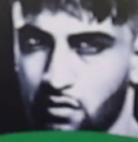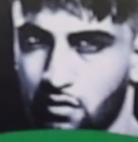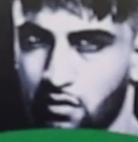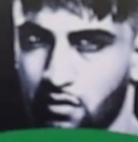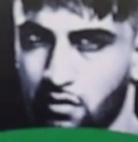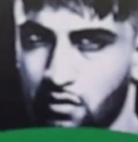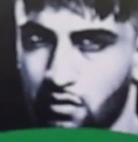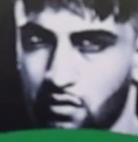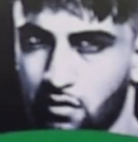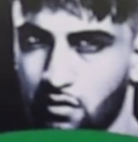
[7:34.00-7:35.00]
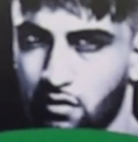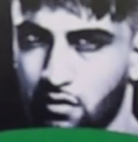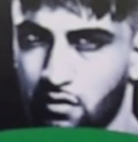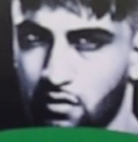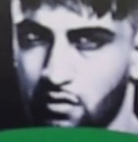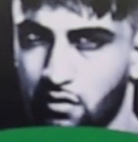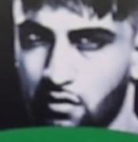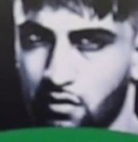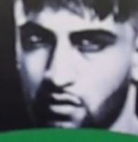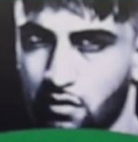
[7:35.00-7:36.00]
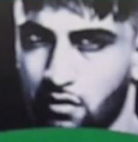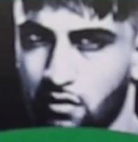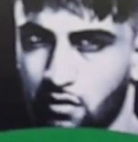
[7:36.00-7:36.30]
The person shown says nothing.